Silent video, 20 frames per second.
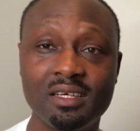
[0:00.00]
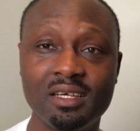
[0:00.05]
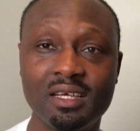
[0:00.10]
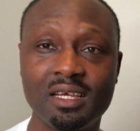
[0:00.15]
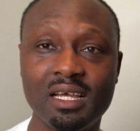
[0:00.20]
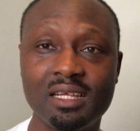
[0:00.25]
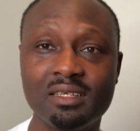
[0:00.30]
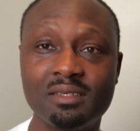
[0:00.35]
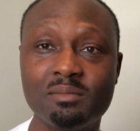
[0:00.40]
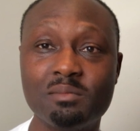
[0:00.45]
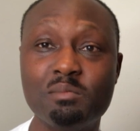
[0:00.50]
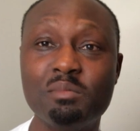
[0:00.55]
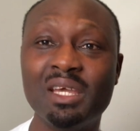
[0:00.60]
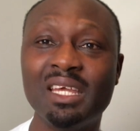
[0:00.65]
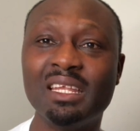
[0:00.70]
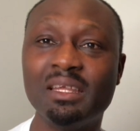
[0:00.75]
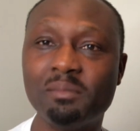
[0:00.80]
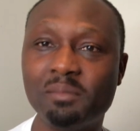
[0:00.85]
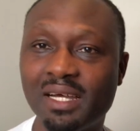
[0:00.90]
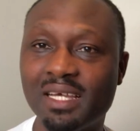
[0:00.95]
kind of
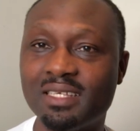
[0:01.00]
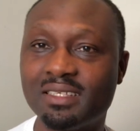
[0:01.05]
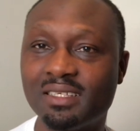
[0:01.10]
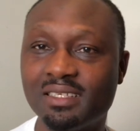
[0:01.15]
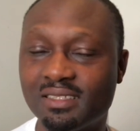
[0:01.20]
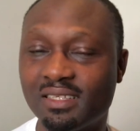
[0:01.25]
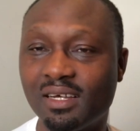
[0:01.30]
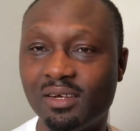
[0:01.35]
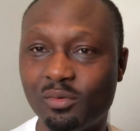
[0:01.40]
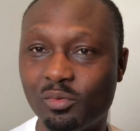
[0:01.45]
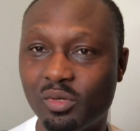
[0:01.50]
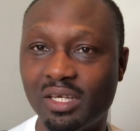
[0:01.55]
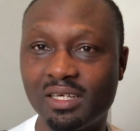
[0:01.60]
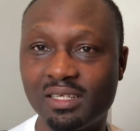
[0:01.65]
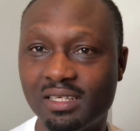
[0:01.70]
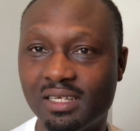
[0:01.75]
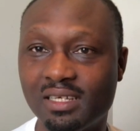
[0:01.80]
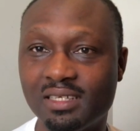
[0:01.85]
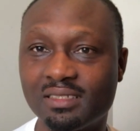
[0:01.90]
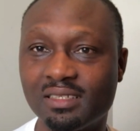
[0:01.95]
minimizes that
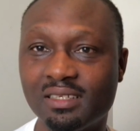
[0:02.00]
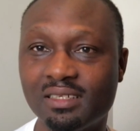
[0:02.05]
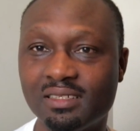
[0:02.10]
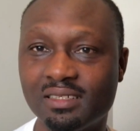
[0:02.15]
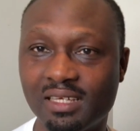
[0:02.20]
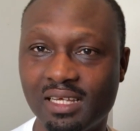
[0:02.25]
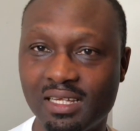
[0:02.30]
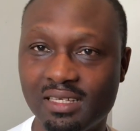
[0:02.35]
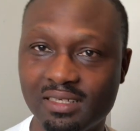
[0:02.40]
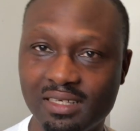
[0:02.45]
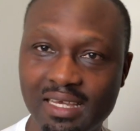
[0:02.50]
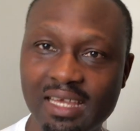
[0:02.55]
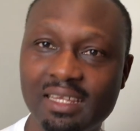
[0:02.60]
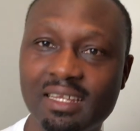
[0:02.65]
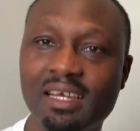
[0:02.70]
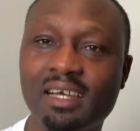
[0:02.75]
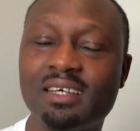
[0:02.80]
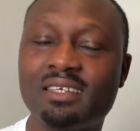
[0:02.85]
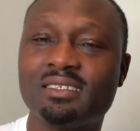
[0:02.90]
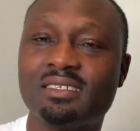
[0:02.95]
weakness and kind of
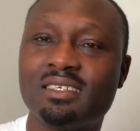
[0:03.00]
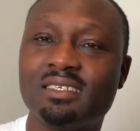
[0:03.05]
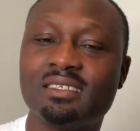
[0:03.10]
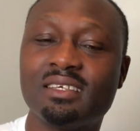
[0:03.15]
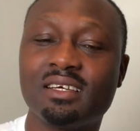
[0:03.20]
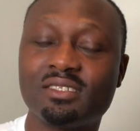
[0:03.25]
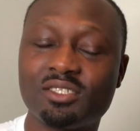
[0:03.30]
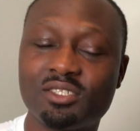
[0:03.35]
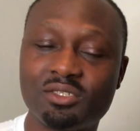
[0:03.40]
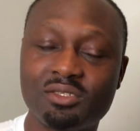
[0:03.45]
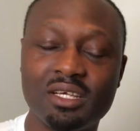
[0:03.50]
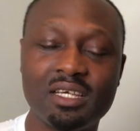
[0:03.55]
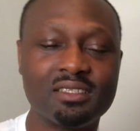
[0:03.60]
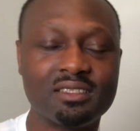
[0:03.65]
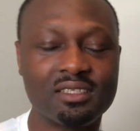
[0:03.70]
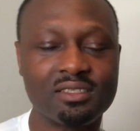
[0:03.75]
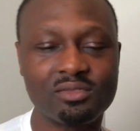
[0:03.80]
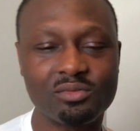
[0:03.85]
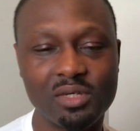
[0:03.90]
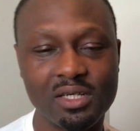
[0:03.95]
enhances her strength
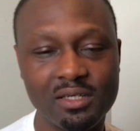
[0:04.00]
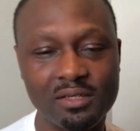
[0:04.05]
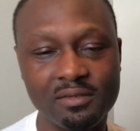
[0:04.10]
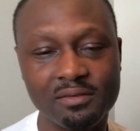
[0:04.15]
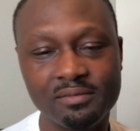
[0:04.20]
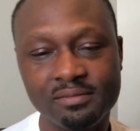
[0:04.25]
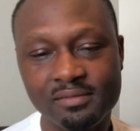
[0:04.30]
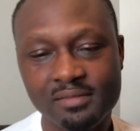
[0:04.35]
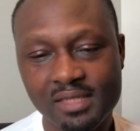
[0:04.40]
as well.